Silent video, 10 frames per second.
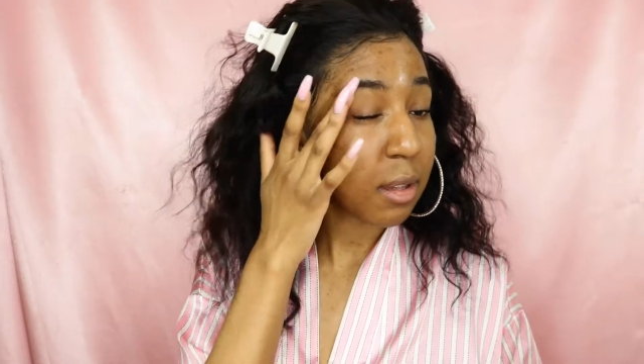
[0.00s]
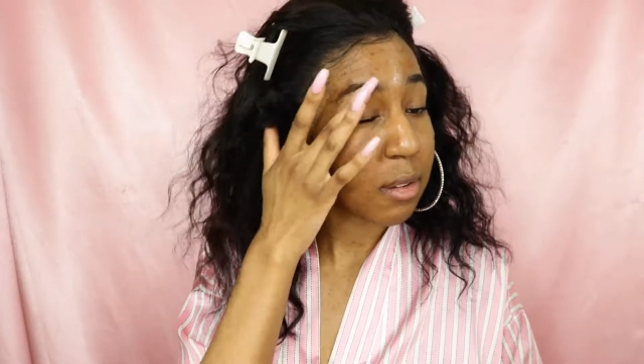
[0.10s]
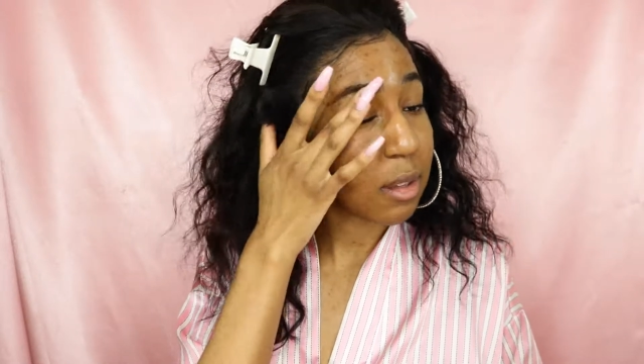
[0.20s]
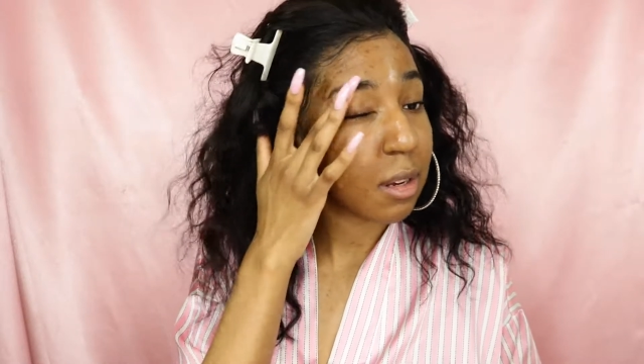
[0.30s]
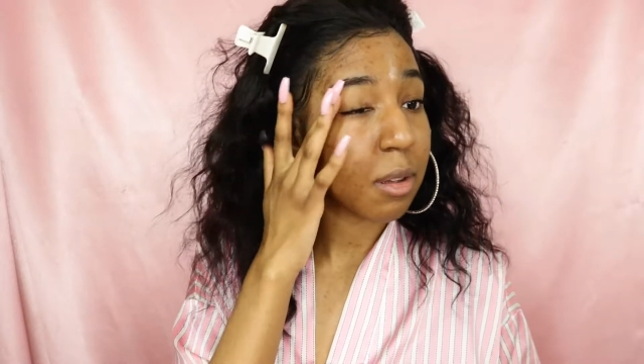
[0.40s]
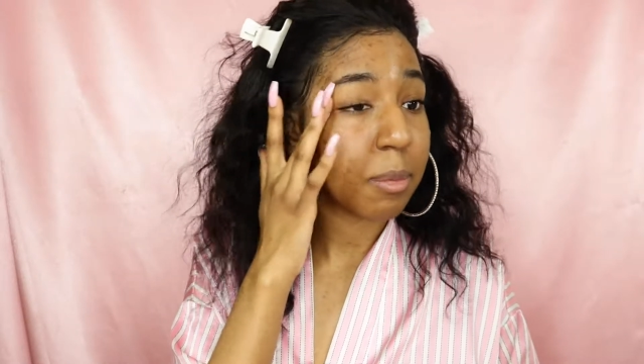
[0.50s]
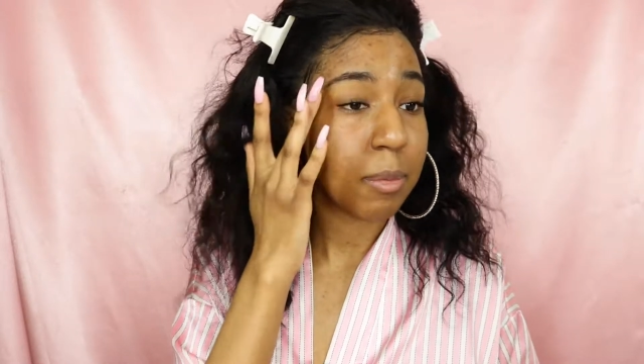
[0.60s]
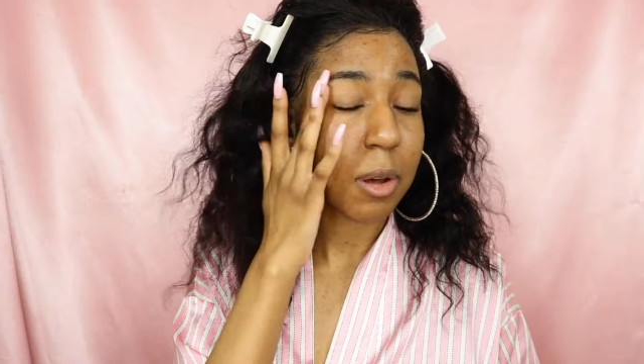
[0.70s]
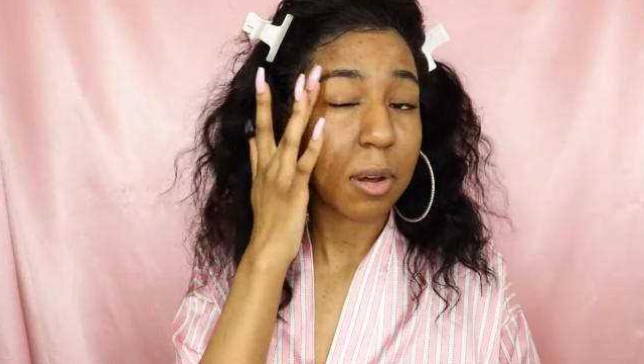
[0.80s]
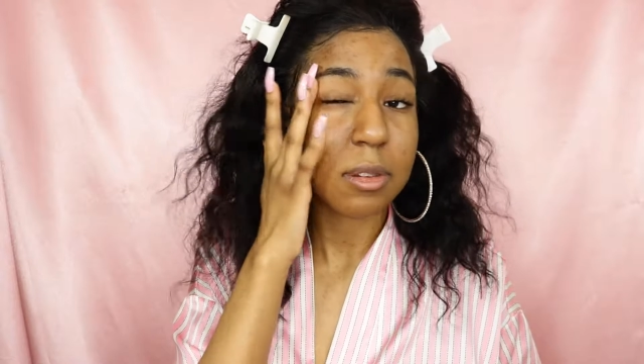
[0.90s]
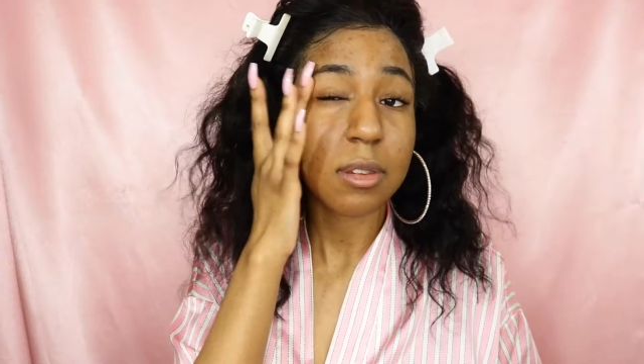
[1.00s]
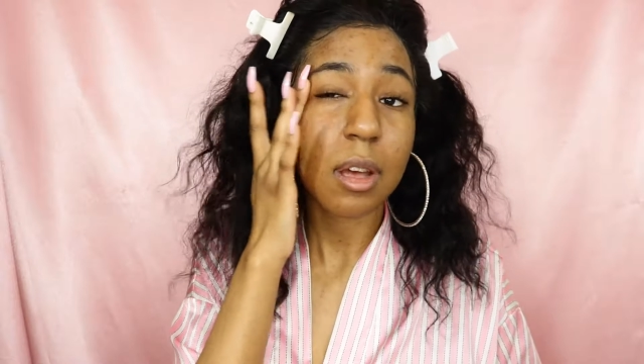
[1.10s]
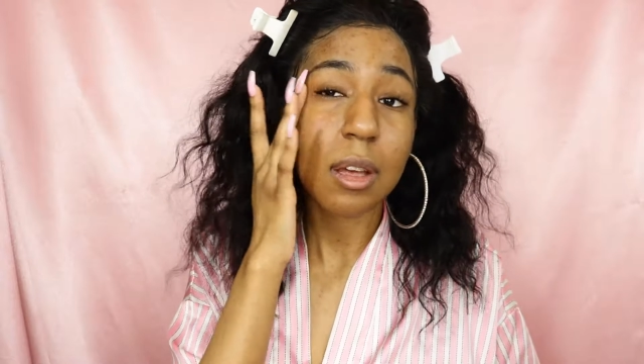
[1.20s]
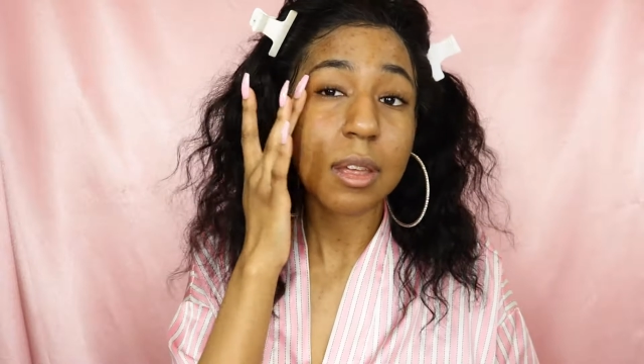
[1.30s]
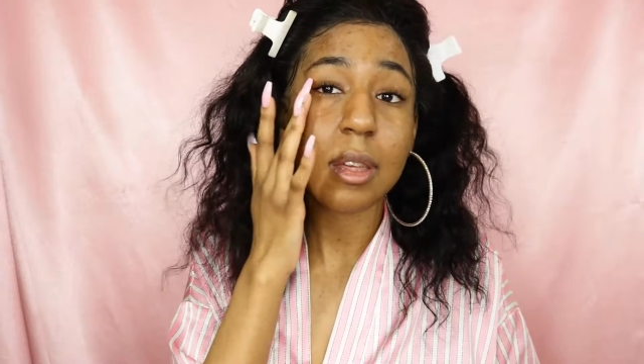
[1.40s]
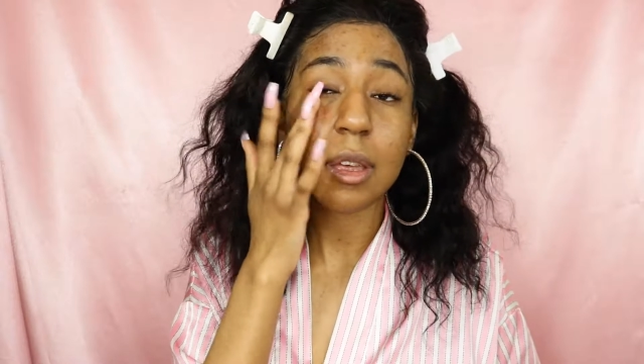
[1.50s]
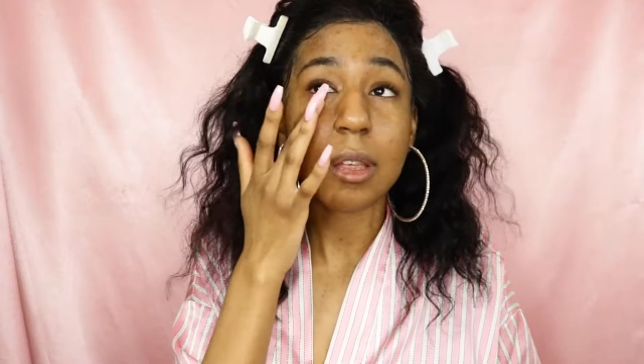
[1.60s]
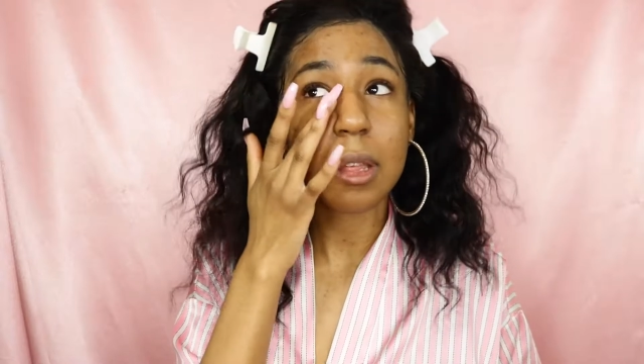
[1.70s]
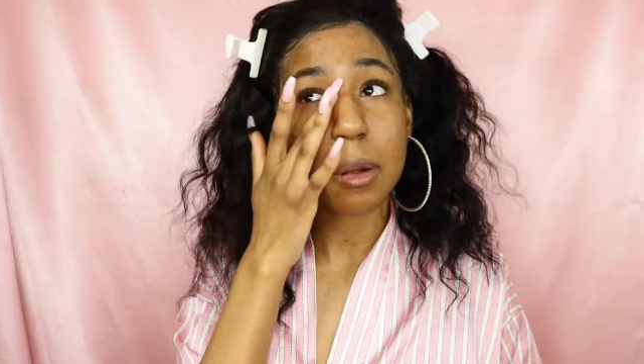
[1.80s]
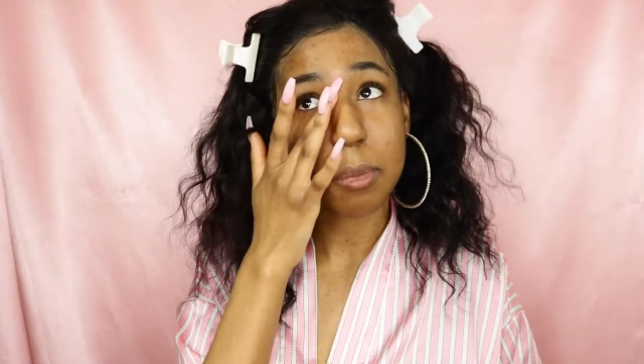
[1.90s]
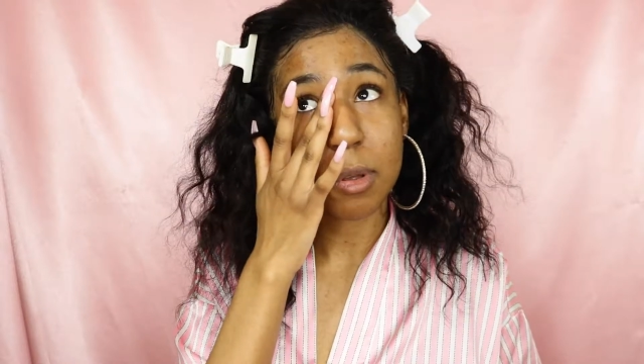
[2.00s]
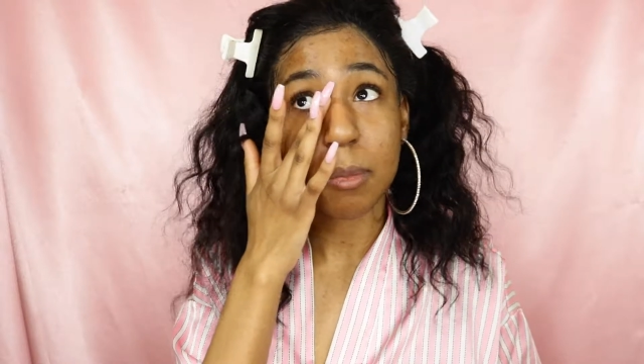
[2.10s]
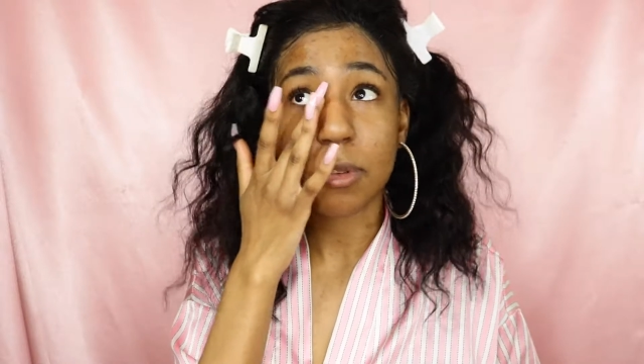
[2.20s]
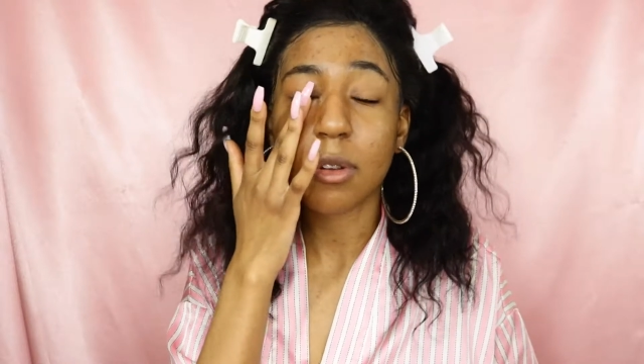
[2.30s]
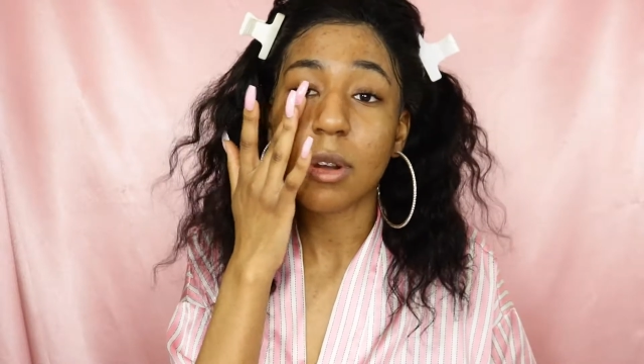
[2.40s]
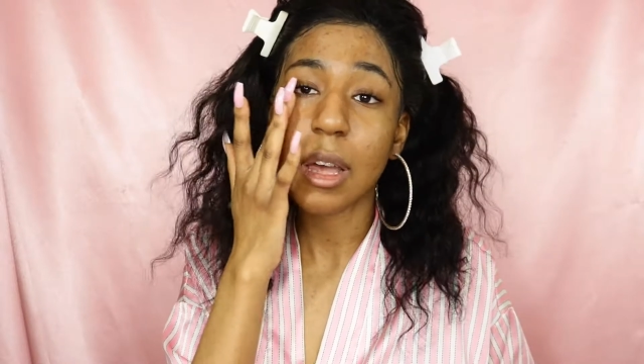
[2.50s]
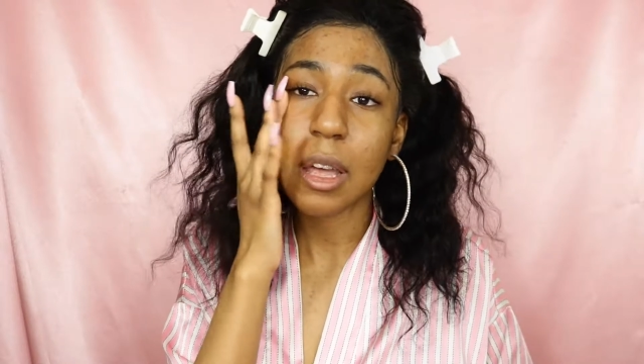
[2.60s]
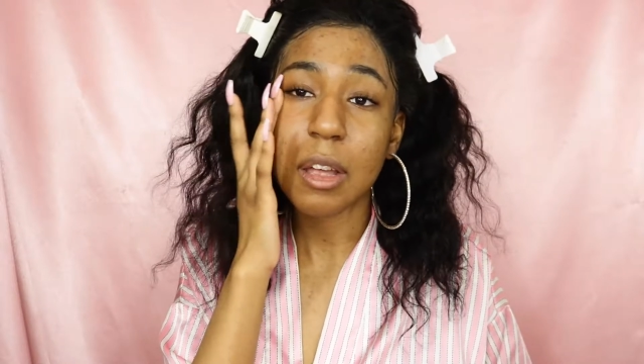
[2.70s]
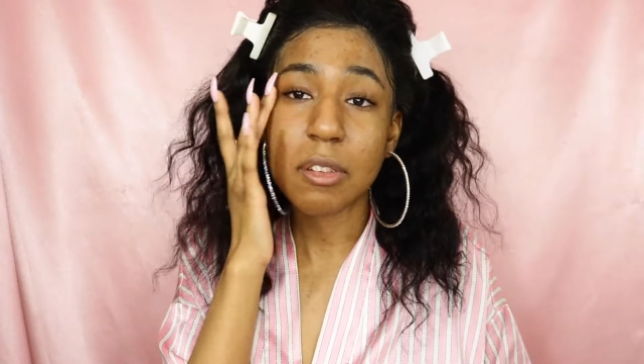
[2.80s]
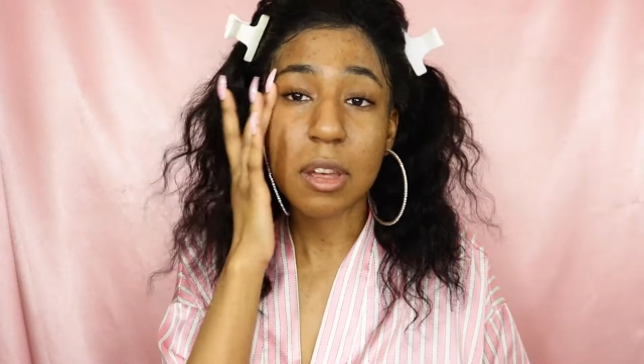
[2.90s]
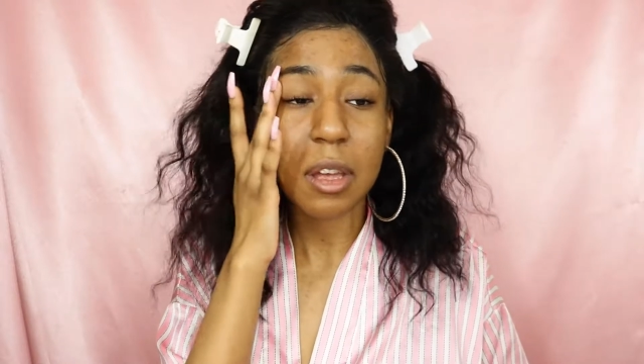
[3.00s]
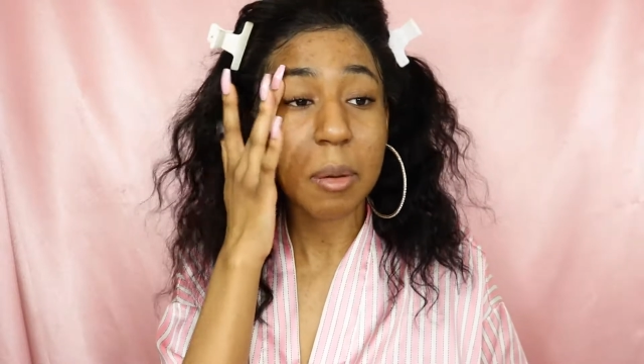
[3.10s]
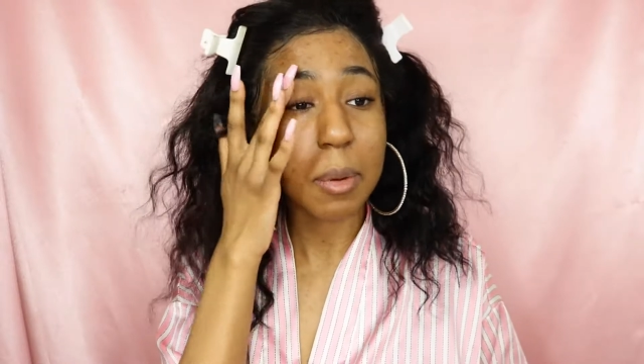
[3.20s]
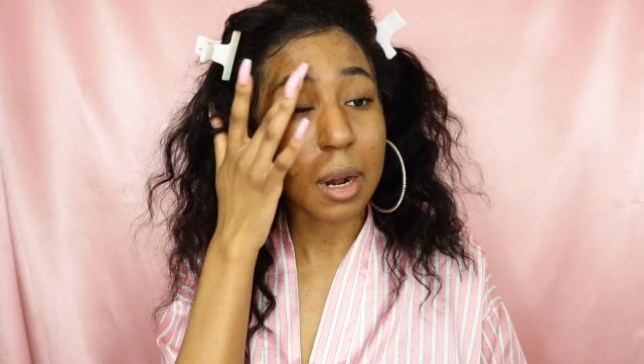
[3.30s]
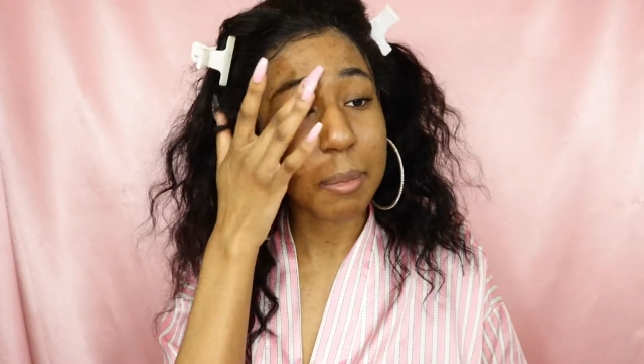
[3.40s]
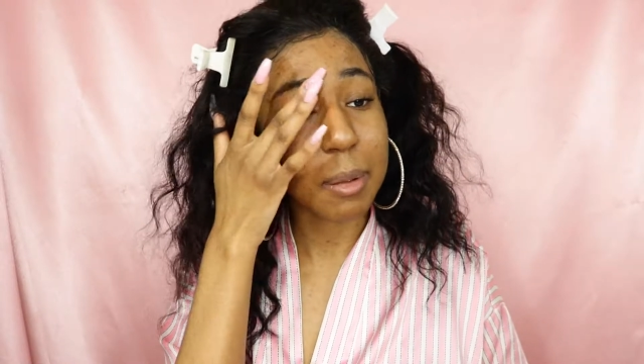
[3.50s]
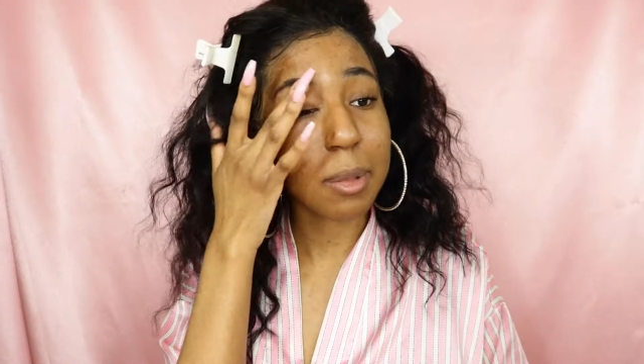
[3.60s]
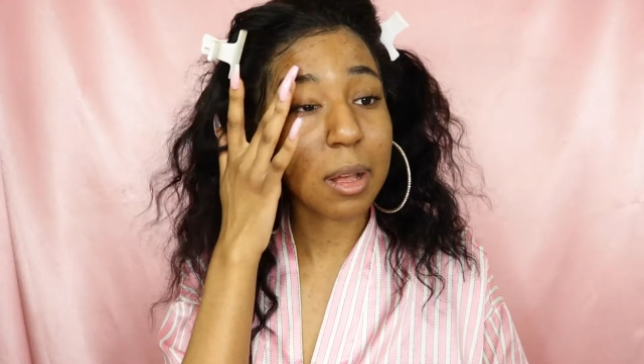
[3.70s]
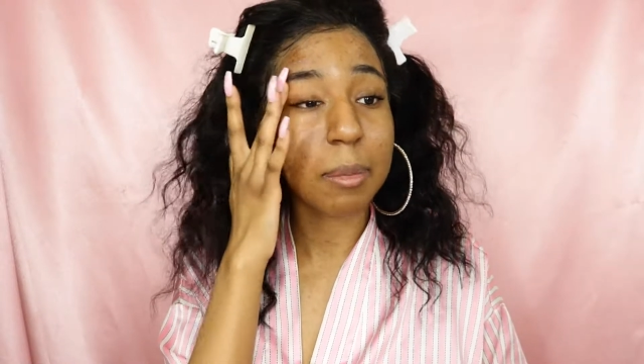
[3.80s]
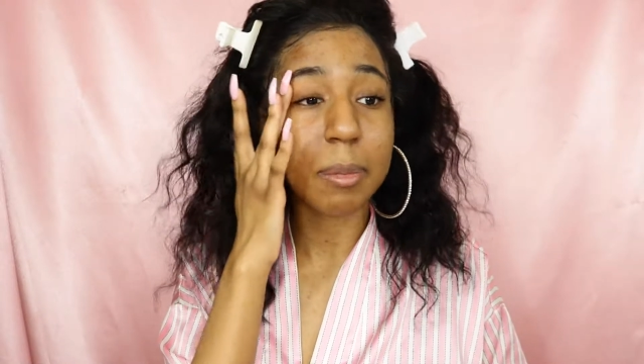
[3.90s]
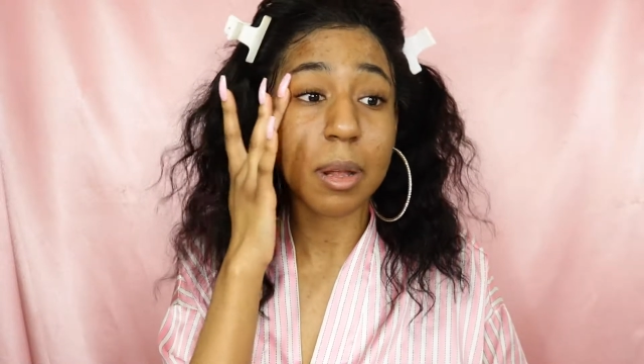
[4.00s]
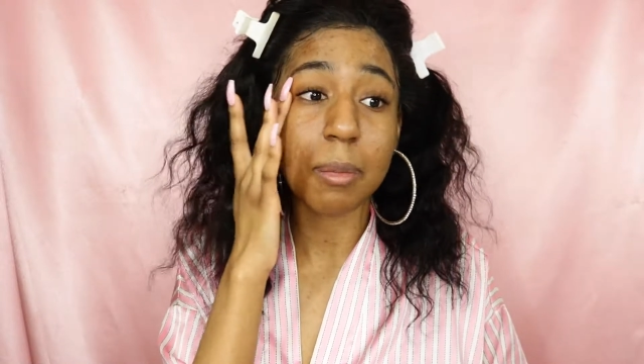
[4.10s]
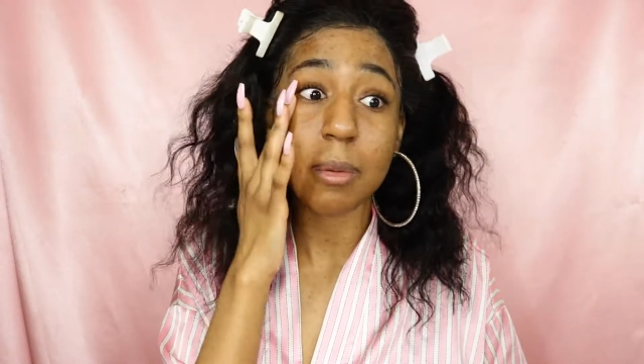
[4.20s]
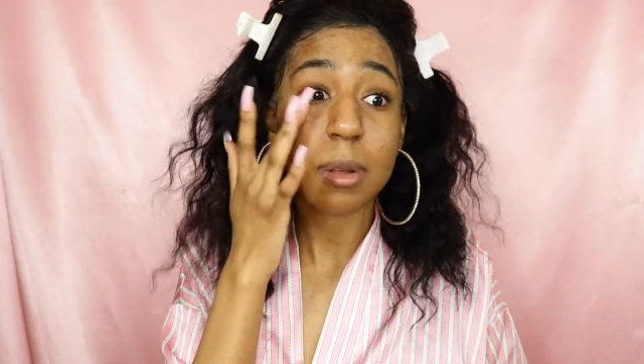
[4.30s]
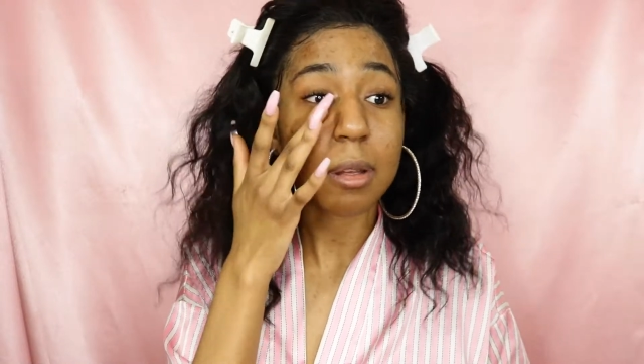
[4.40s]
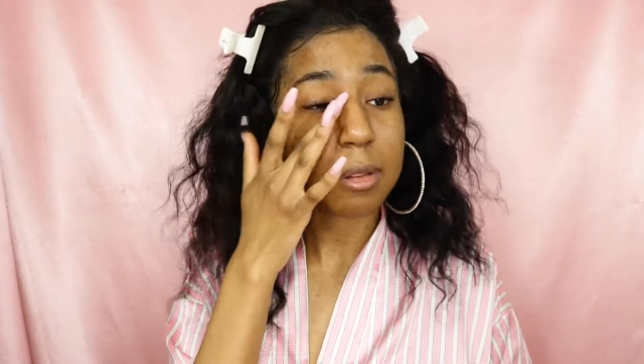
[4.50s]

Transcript: because that'll cause tugging and then premature aging and blah blah blah blah blah blah blah.